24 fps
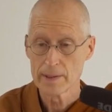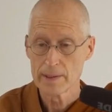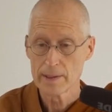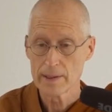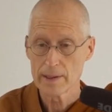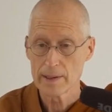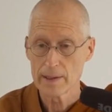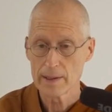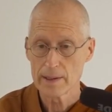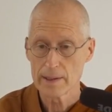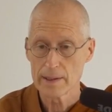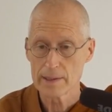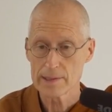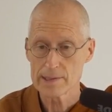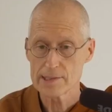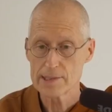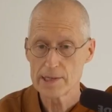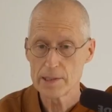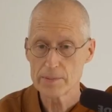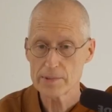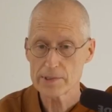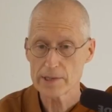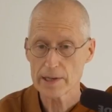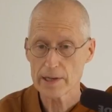Uh,
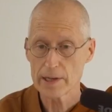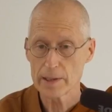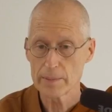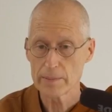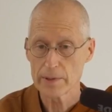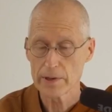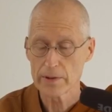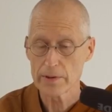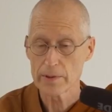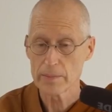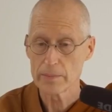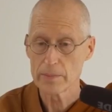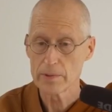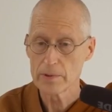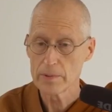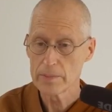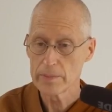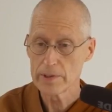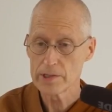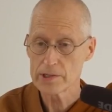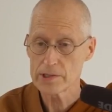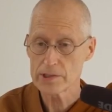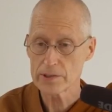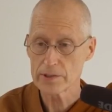seems to come out of the
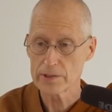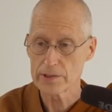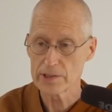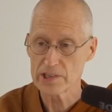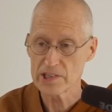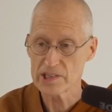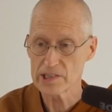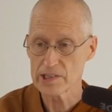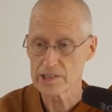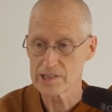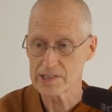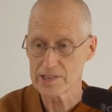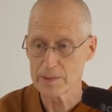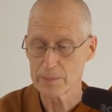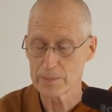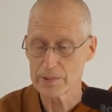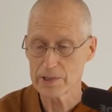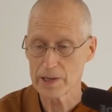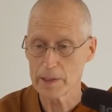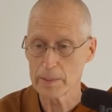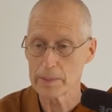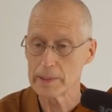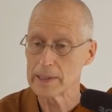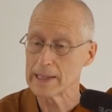Burmese tradition
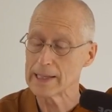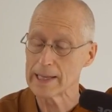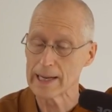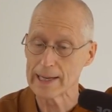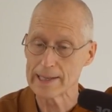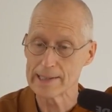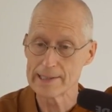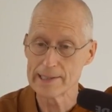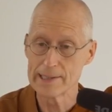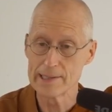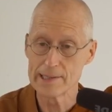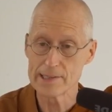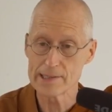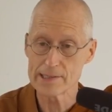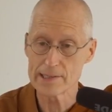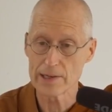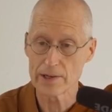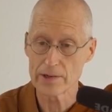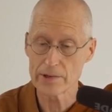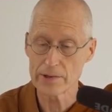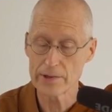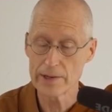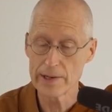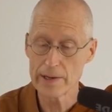sometime in the 19th
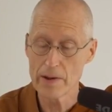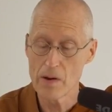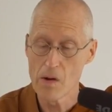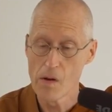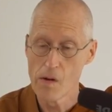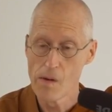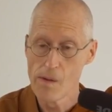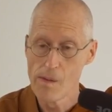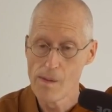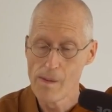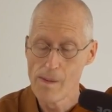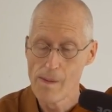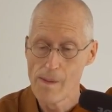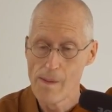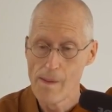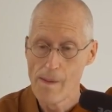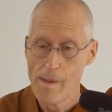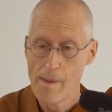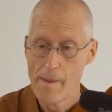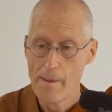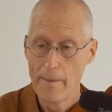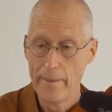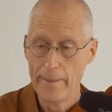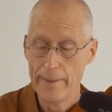century
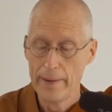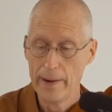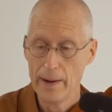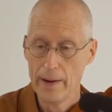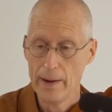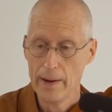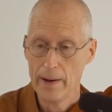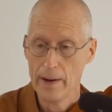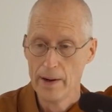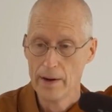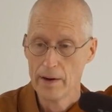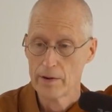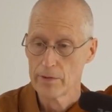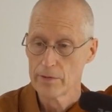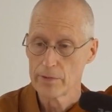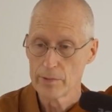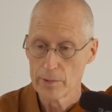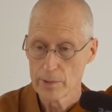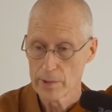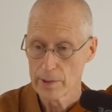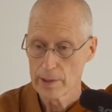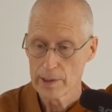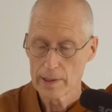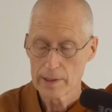
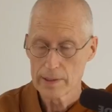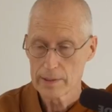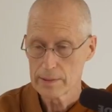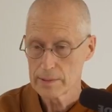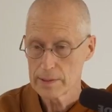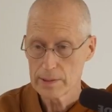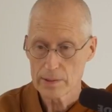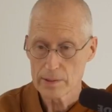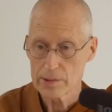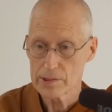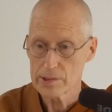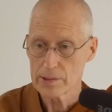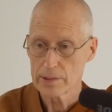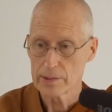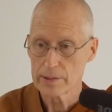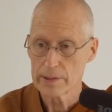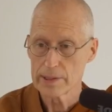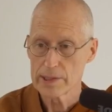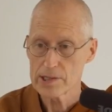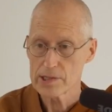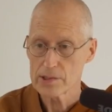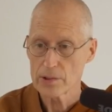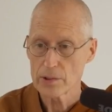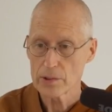for you know, certain
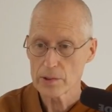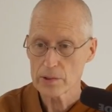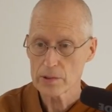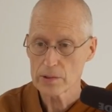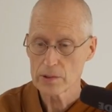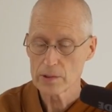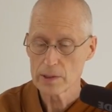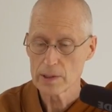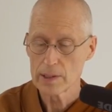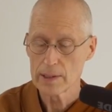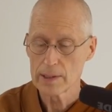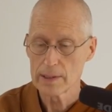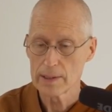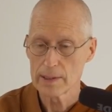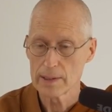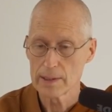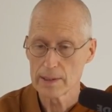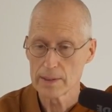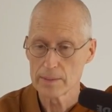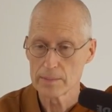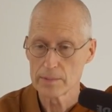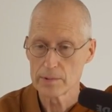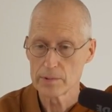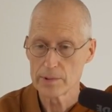historical
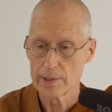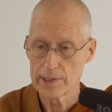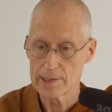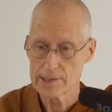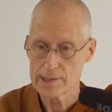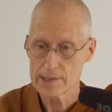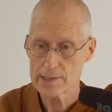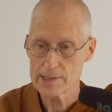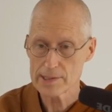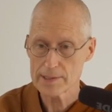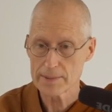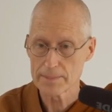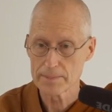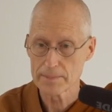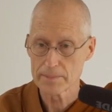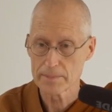um, reasons.